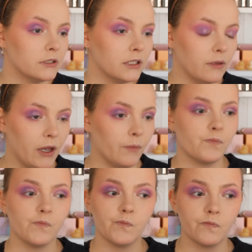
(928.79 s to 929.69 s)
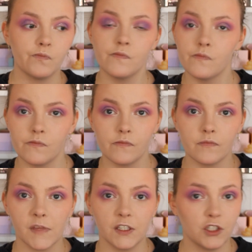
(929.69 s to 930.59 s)
There we go.
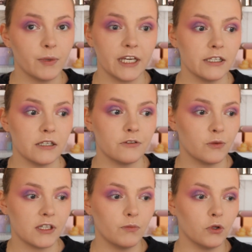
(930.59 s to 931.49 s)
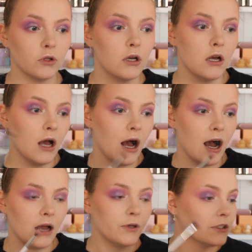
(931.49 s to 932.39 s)
Super easy, super simple.
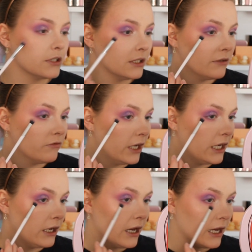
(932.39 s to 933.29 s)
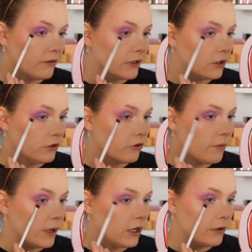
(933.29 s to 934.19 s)
I personally really like having colour on
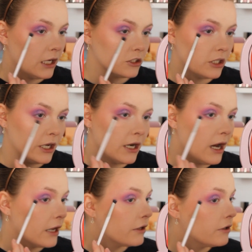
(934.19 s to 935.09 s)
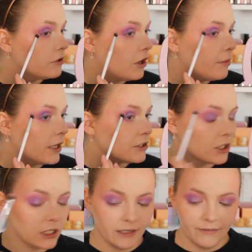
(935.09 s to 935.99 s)
my lower lash line. I could not
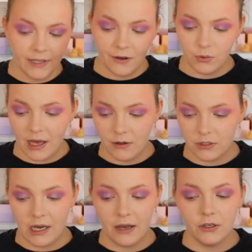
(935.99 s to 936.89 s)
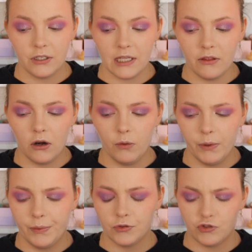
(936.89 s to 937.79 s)
imagine leaving the house without it. I understand that a lot of
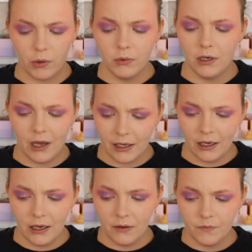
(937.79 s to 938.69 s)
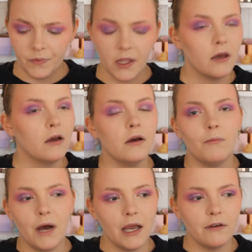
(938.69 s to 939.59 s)
people don't like it.
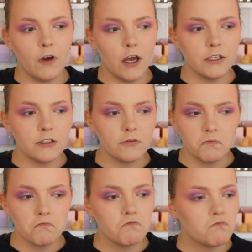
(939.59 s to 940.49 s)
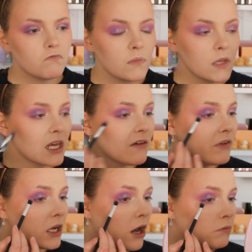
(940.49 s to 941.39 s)
My advice, give
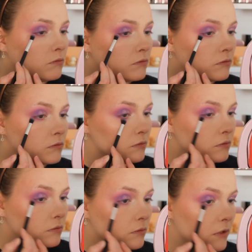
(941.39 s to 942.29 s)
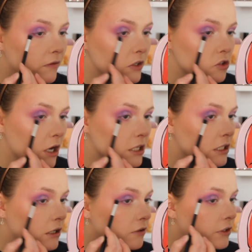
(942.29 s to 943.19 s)
it a go. Give it a try, see
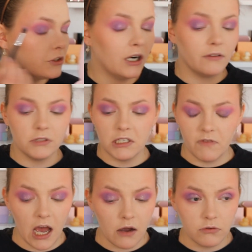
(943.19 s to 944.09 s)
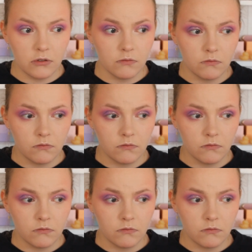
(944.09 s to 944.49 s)
how you feel. You don't have to leave the house.